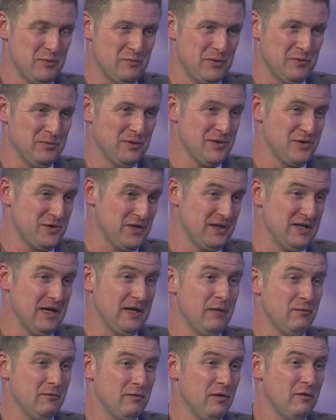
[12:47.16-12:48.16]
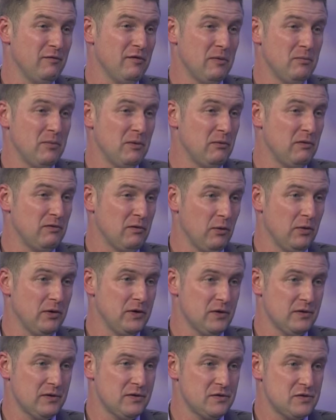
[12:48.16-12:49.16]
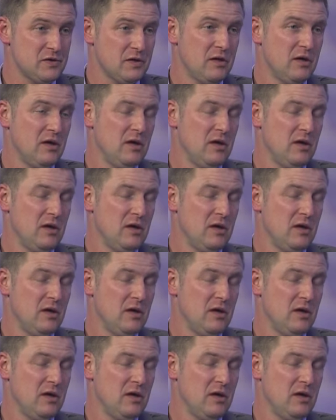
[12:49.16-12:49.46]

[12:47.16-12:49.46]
published at the end of November with all the others,